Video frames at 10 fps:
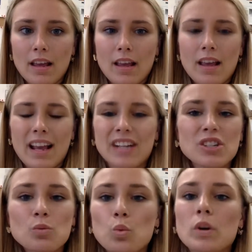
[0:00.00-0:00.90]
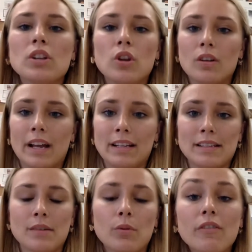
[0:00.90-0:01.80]
it just wouldn't look like this.
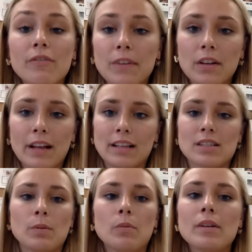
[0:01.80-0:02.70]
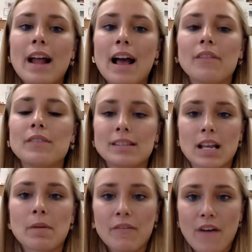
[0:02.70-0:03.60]
It wouldn't feel like this. We wouldn't have the same
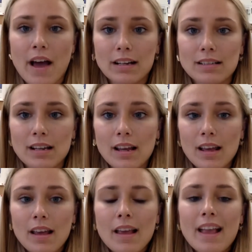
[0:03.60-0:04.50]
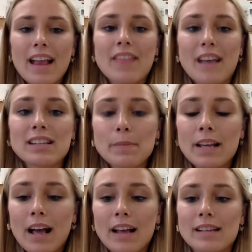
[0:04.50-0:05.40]
effect. And that's
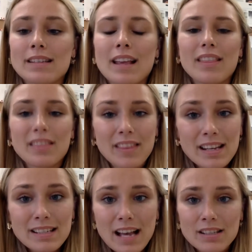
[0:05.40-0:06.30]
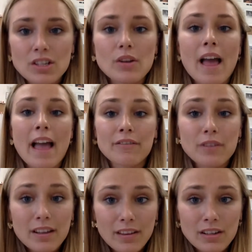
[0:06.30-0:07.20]
because this has
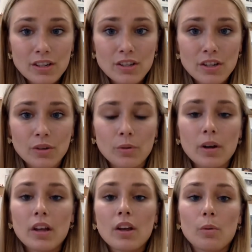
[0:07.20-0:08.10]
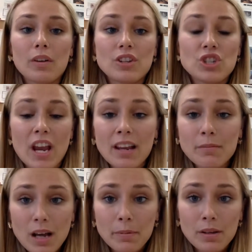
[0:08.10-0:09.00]
everything to do with
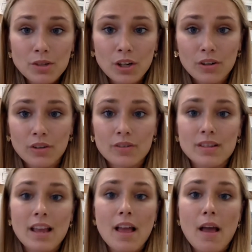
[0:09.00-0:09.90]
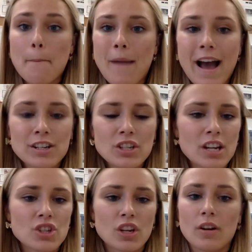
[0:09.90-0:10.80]
J.M.W. Turner's
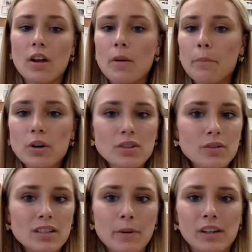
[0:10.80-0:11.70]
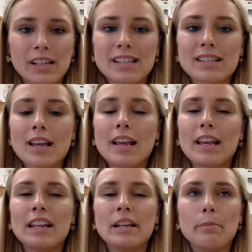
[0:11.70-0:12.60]
imagination, personal experience,
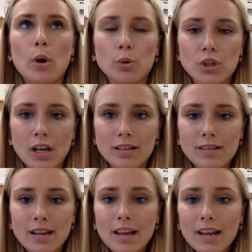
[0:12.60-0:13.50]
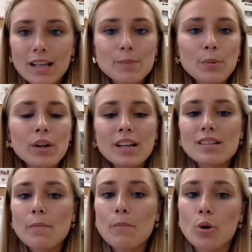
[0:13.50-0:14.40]
and emotions. He's putting his
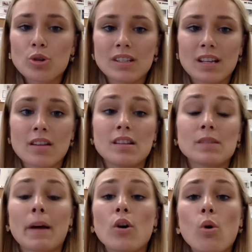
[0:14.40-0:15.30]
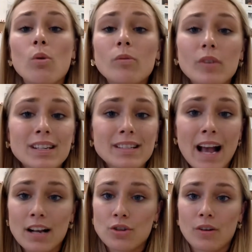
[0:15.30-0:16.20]
emotions into this by
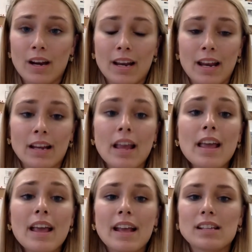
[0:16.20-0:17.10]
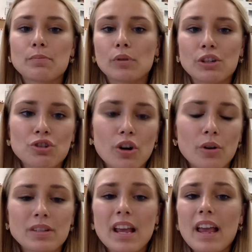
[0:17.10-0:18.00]
over-exaggerating his brushstrokes
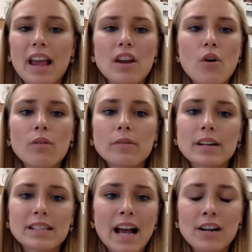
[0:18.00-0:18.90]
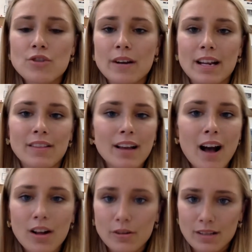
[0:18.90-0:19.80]
and over-exaggerating the
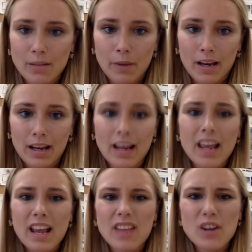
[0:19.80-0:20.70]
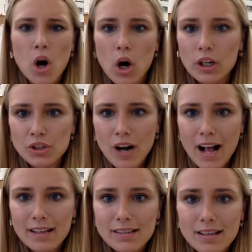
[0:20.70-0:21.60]
colors in the painting and the
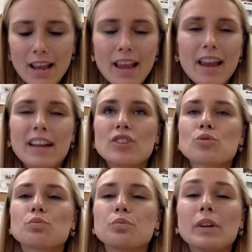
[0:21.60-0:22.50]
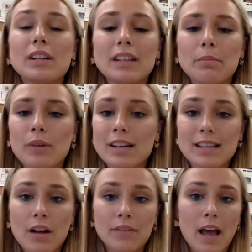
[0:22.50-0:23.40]
contrasts. And it just really brings
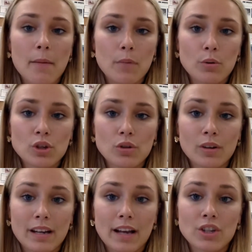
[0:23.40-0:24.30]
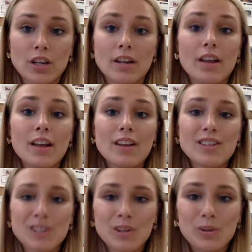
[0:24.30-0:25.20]
out that emotional connection
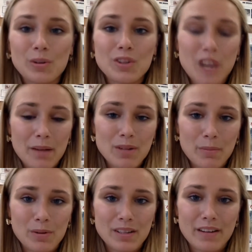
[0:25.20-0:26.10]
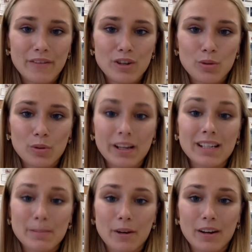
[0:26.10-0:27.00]
to JMW's individual
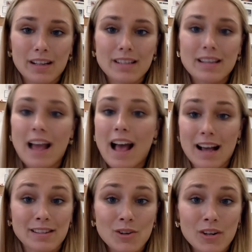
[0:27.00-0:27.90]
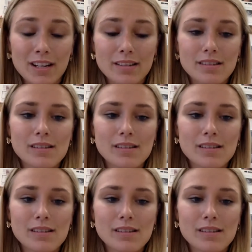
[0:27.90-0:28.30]
experience as an artist.